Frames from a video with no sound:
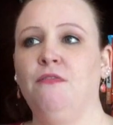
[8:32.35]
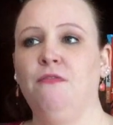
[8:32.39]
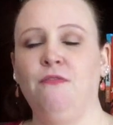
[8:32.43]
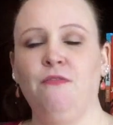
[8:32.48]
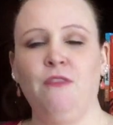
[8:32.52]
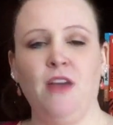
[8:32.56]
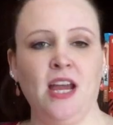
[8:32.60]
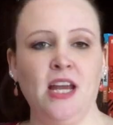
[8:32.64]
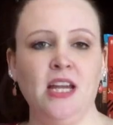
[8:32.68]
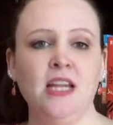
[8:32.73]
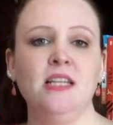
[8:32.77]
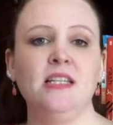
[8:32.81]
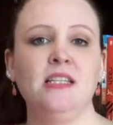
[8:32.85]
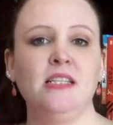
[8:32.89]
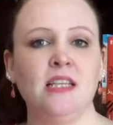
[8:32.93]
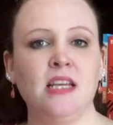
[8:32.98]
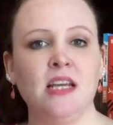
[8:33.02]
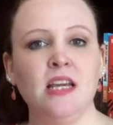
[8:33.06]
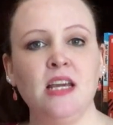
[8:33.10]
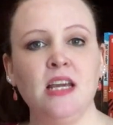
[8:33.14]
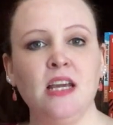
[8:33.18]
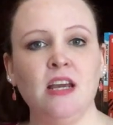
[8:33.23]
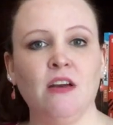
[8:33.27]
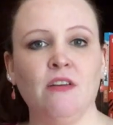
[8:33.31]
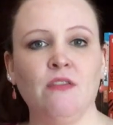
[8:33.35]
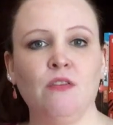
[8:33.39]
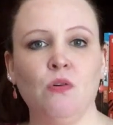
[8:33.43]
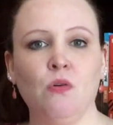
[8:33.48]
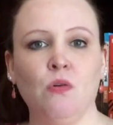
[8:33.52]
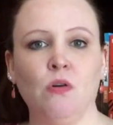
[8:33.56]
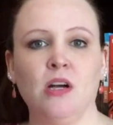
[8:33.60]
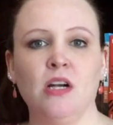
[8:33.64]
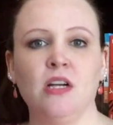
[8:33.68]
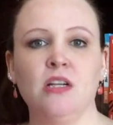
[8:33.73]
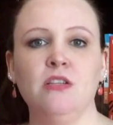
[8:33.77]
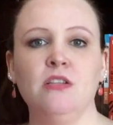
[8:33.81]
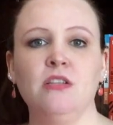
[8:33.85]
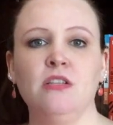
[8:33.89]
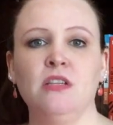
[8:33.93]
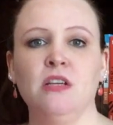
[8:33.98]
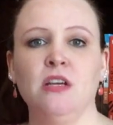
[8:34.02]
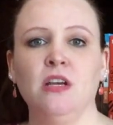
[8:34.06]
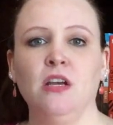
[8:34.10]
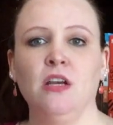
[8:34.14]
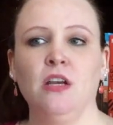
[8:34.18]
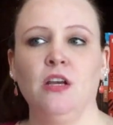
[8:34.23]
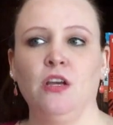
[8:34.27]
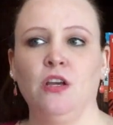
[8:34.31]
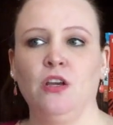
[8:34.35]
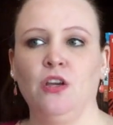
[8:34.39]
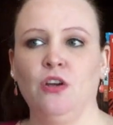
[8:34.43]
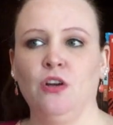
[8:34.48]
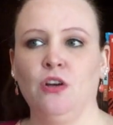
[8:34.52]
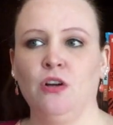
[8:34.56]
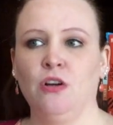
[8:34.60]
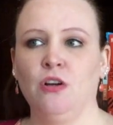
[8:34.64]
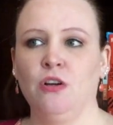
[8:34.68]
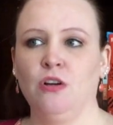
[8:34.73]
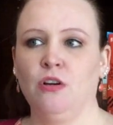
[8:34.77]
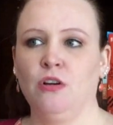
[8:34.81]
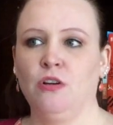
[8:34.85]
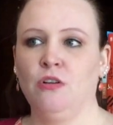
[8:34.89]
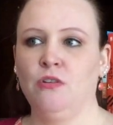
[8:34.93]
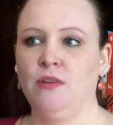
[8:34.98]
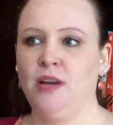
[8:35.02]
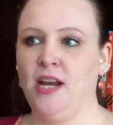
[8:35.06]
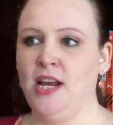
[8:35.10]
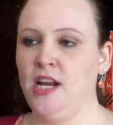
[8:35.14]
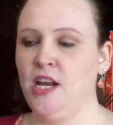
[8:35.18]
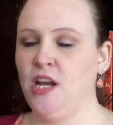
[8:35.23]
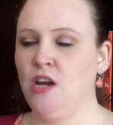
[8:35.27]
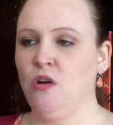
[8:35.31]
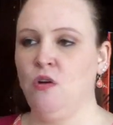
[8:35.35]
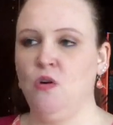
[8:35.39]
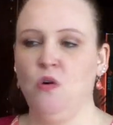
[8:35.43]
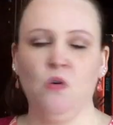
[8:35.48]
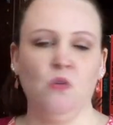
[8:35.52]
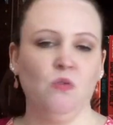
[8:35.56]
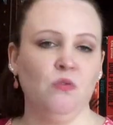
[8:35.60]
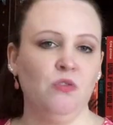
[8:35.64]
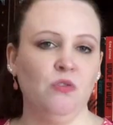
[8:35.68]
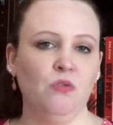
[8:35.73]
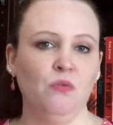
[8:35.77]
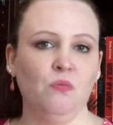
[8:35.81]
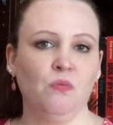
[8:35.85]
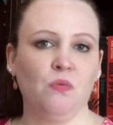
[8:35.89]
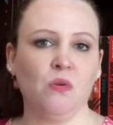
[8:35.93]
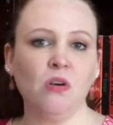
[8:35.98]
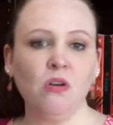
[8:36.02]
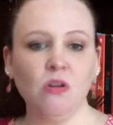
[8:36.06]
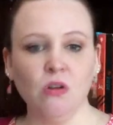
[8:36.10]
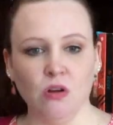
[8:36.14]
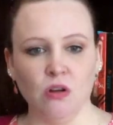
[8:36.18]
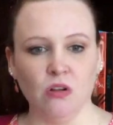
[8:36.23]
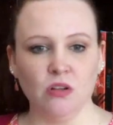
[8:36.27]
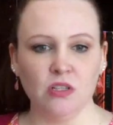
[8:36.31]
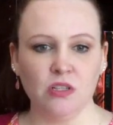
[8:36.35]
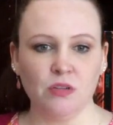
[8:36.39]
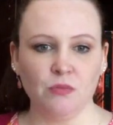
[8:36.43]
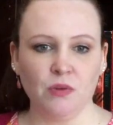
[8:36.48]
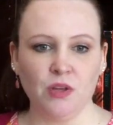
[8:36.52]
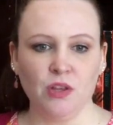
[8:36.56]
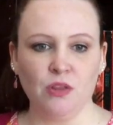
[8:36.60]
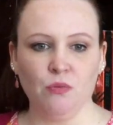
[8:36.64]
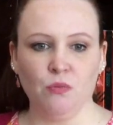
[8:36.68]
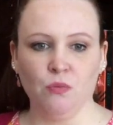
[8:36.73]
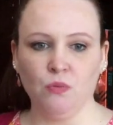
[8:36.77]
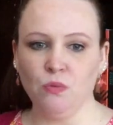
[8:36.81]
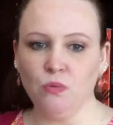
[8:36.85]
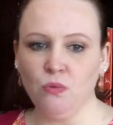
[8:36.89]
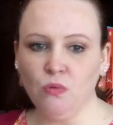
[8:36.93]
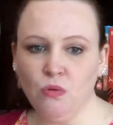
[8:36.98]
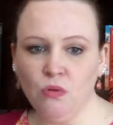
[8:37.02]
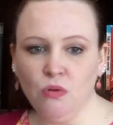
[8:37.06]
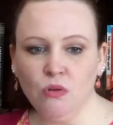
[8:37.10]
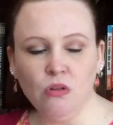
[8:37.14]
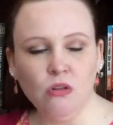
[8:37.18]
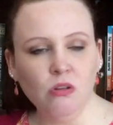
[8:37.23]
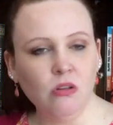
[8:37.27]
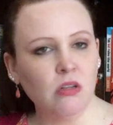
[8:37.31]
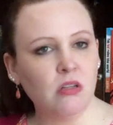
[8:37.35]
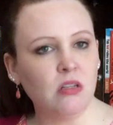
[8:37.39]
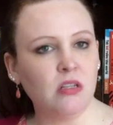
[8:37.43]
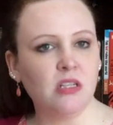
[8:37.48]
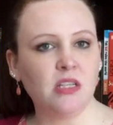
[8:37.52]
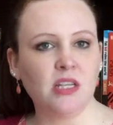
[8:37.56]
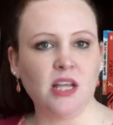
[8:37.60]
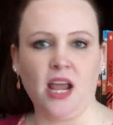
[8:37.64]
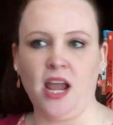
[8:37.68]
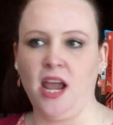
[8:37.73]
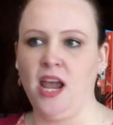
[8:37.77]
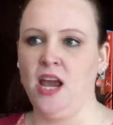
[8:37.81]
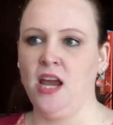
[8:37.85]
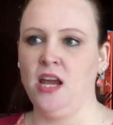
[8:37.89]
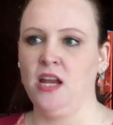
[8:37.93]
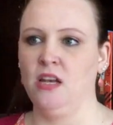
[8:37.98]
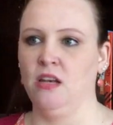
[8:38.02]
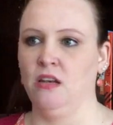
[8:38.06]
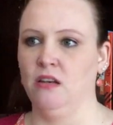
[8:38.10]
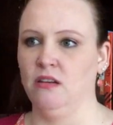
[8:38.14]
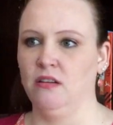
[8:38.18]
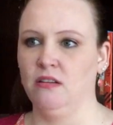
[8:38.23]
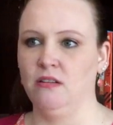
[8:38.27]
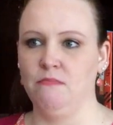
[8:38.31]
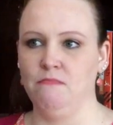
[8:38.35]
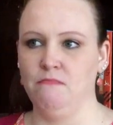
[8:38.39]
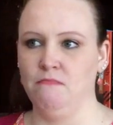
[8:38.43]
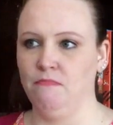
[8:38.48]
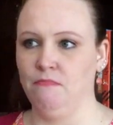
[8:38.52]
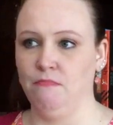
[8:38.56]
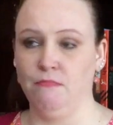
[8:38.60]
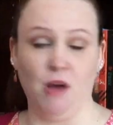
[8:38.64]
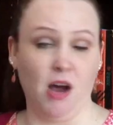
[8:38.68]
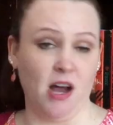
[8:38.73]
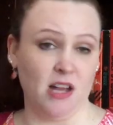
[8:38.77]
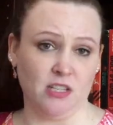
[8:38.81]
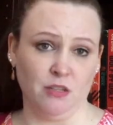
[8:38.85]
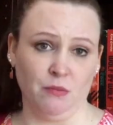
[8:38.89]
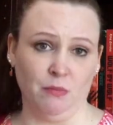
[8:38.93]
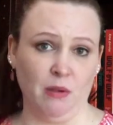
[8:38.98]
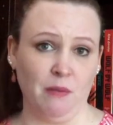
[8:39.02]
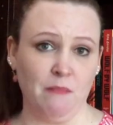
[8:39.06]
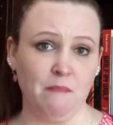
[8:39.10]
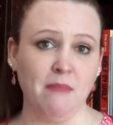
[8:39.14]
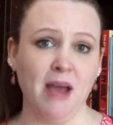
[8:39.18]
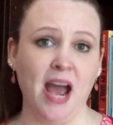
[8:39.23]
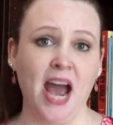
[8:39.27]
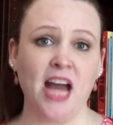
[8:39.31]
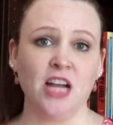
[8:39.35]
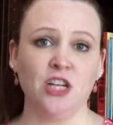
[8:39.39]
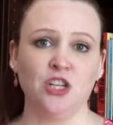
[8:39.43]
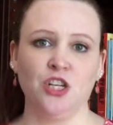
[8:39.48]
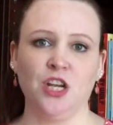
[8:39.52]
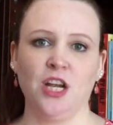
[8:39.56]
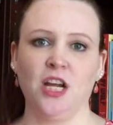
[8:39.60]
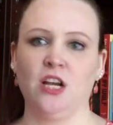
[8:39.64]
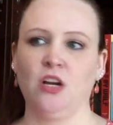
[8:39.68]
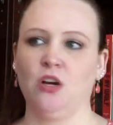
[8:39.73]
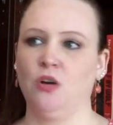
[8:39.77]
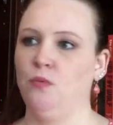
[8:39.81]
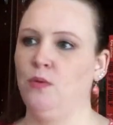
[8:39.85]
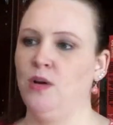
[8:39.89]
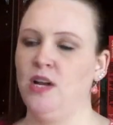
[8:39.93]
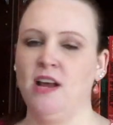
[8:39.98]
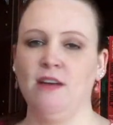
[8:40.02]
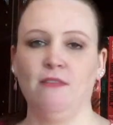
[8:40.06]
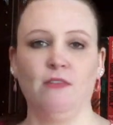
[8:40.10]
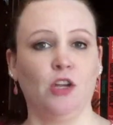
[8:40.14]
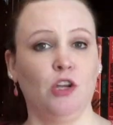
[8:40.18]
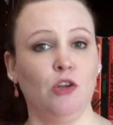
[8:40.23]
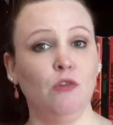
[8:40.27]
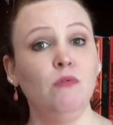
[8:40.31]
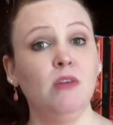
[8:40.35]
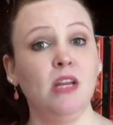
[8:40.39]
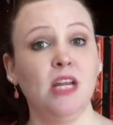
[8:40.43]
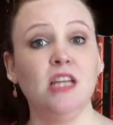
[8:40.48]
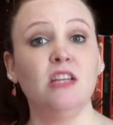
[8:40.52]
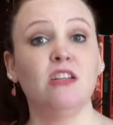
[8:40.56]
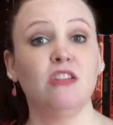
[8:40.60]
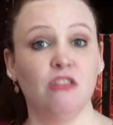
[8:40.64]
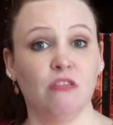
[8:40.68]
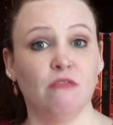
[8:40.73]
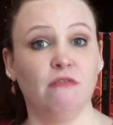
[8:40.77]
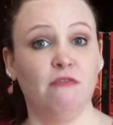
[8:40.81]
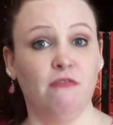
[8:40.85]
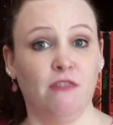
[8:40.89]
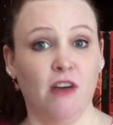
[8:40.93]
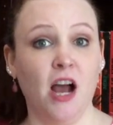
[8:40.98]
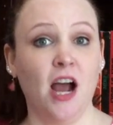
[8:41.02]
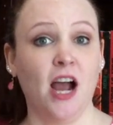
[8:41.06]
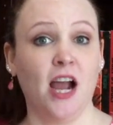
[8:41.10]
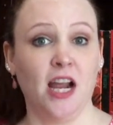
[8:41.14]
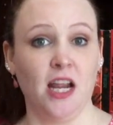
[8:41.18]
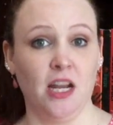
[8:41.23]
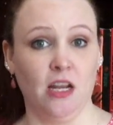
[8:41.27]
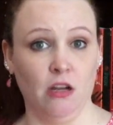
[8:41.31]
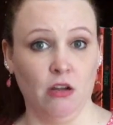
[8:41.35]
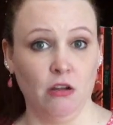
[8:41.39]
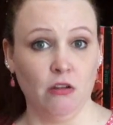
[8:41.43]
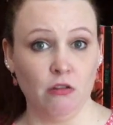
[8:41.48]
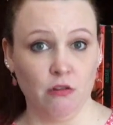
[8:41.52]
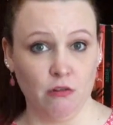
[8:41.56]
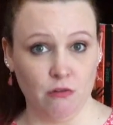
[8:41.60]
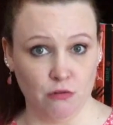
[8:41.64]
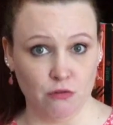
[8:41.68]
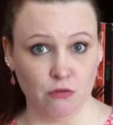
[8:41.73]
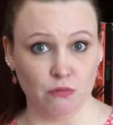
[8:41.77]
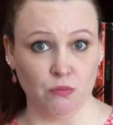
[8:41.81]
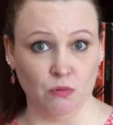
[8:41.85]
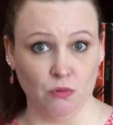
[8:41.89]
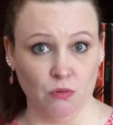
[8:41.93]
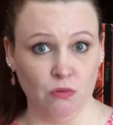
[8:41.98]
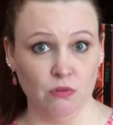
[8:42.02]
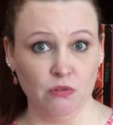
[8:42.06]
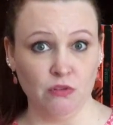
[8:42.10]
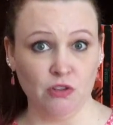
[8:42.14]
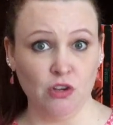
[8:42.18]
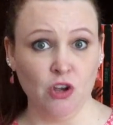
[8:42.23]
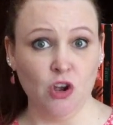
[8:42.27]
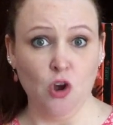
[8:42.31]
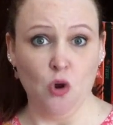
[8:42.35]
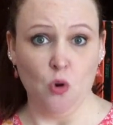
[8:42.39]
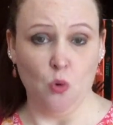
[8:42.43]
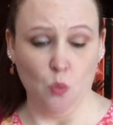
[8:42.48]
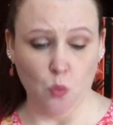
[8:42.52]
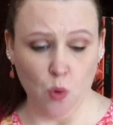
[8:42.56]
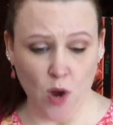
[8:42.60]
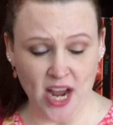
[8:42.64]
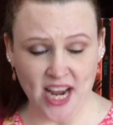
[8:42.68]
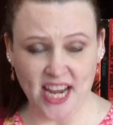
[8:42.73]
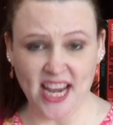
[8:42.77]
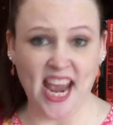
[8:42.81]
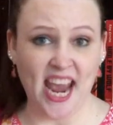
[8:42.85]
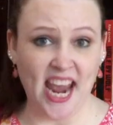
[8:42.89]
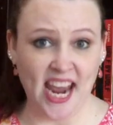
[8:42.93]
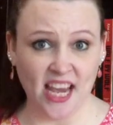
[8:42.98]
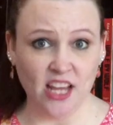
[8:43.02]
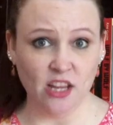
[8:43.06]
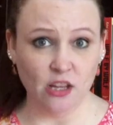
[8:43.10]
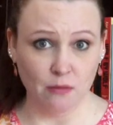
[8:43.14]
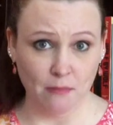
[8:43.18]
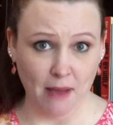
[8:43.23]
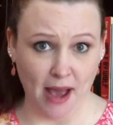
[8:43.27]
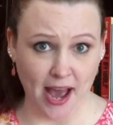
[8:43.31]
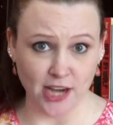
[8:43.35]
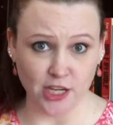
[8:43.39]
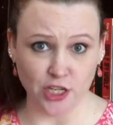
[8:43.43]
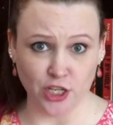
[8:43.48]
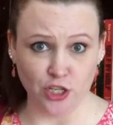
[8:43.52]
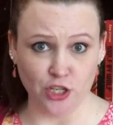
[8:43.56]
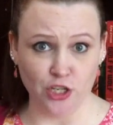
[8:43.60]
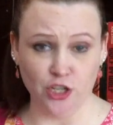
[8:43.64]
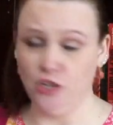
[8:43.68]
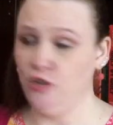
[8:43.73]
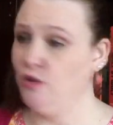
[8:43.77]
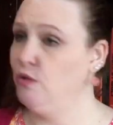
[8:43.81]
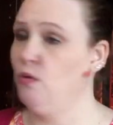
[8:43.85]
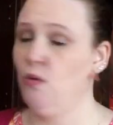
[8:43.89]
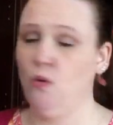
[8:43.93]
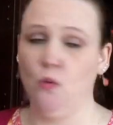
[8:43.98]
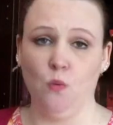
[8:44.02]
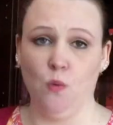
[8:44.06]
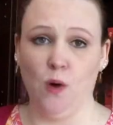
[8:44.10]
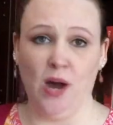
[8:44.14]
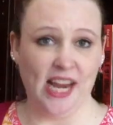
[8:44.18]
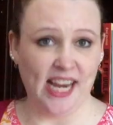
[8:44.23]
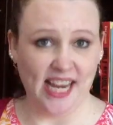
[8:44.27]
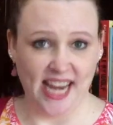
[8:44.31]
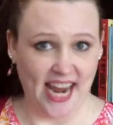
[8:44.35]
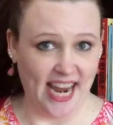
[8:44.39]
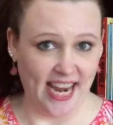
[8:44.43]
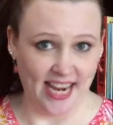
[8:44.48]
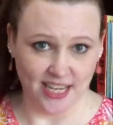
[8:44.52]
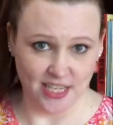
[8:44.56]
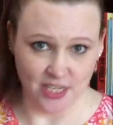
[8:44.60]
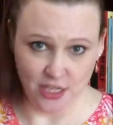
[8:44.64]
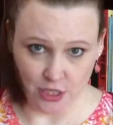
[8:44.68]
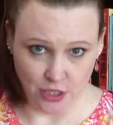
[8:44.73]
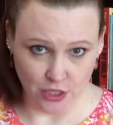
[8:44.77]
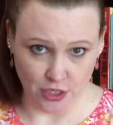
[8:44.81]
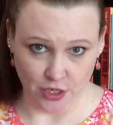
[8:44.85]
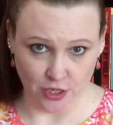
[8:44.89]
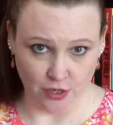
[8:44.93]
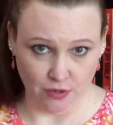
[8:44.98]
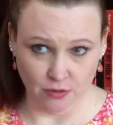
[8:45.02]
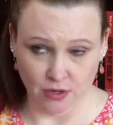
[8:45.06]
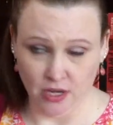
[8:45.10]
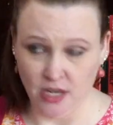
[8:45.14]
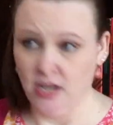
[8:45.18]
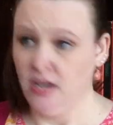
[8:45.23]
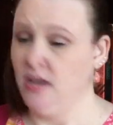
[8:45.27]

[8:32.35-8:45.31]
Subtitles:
Fantasy, of course, you're creating a whole new world with rules and possibly magic or whatever. You need to define those rules. What can the magic do? What can't it do?